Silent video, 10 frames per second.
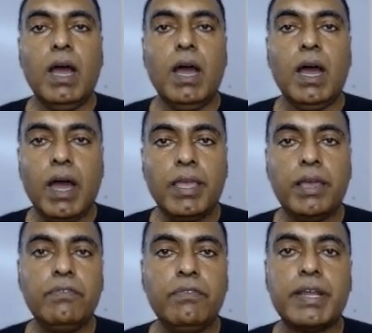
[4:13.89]
I
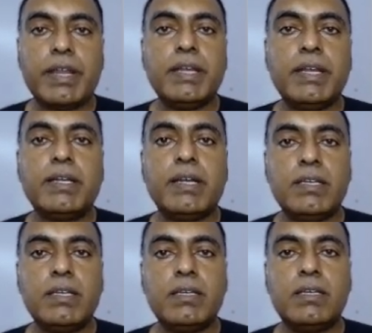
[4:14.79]
have created a
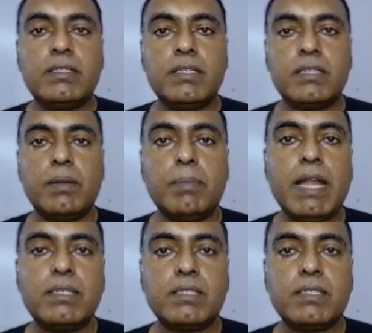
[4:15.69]
systematic,